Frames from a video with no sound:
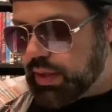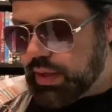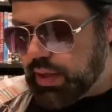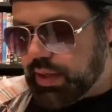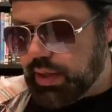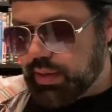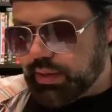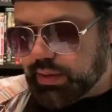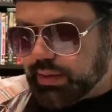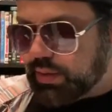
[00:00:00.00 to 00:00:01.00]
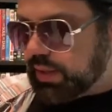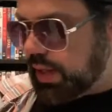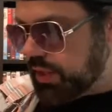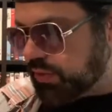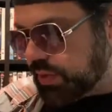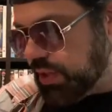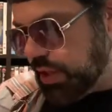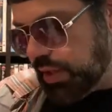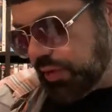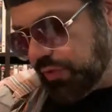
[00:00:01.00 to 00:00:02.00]
And the last one
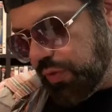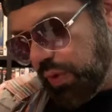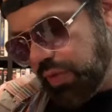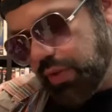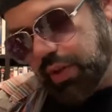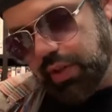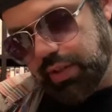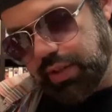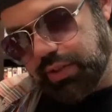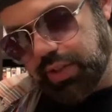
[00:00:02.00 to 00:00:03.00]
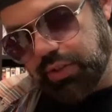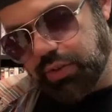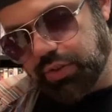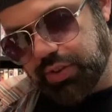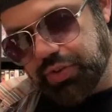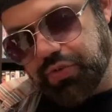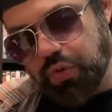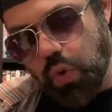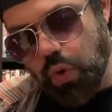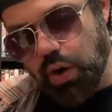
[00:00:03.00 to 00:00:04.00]
here for the Nintendo
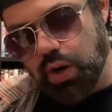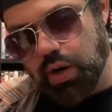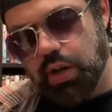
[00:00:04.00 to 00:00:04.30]
64,